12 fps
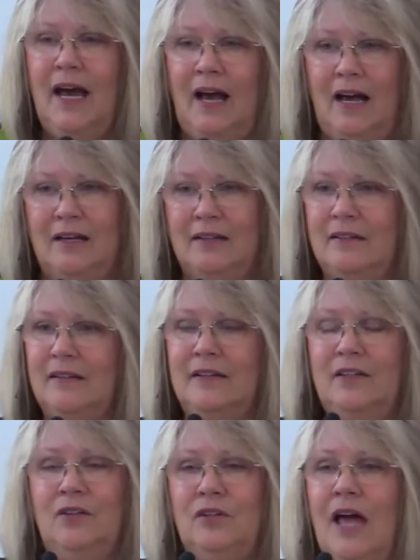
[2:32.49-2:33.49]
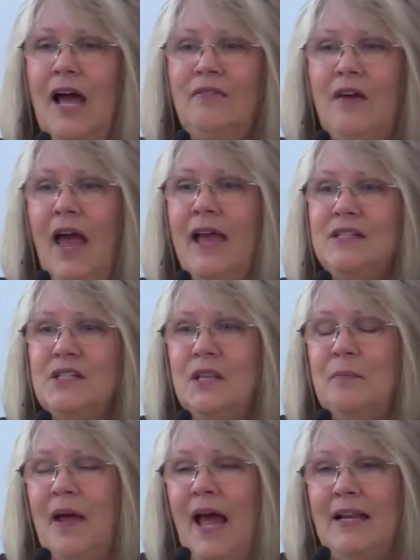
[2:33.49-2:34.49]
uh, your life hangs in
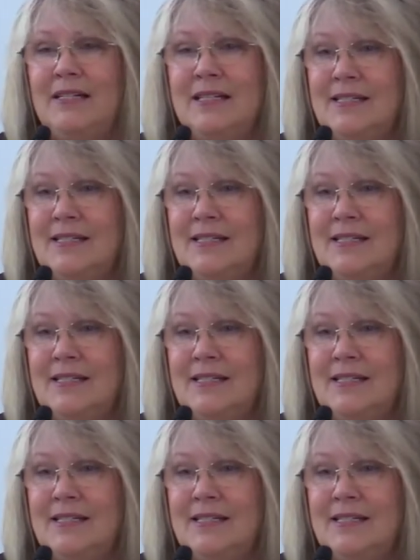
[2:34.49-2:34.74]
the balance.